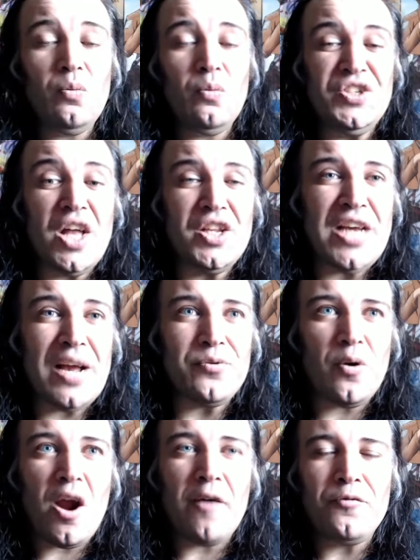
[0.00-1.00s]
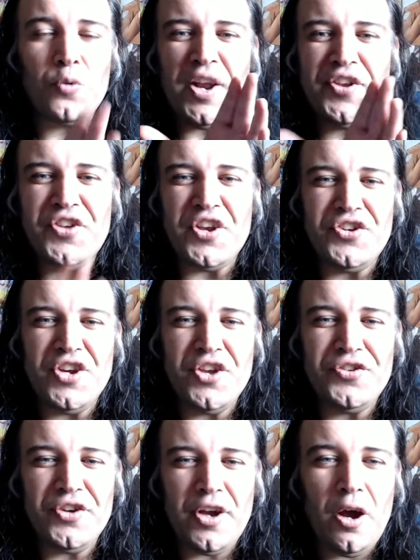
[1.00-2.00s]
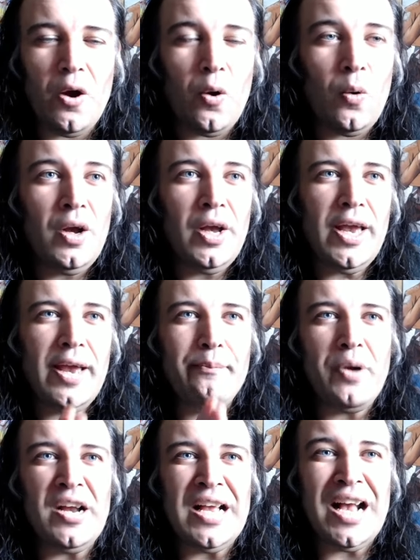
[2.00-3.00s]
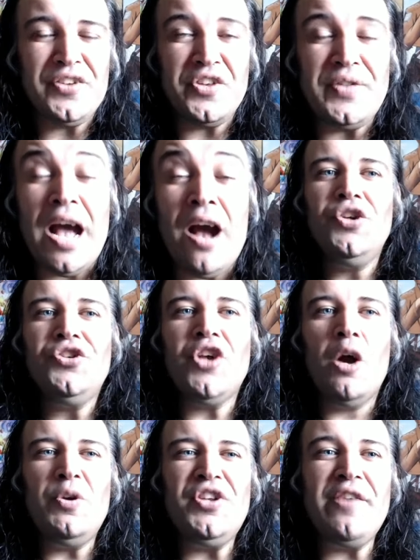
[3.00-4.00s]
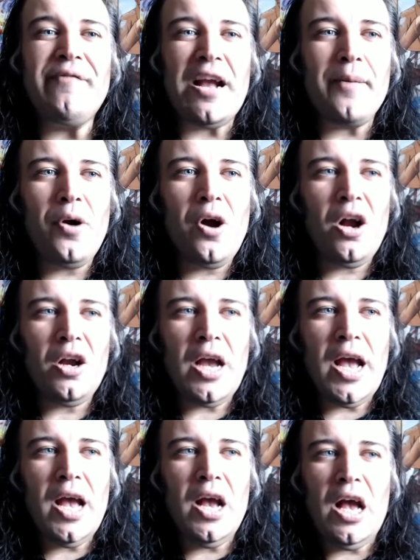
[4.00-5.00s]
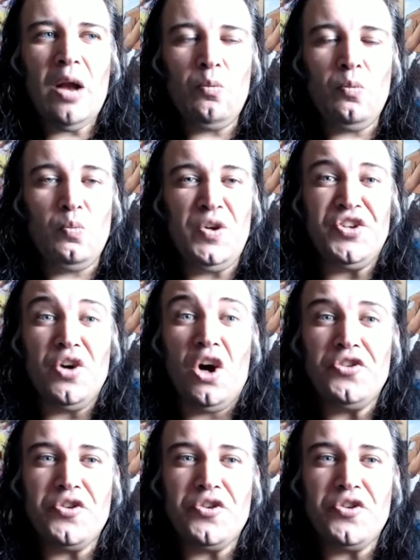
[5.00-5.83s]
We start the chapter off 26 years ago in Punk Hazard now. So we see Vegapunk. We also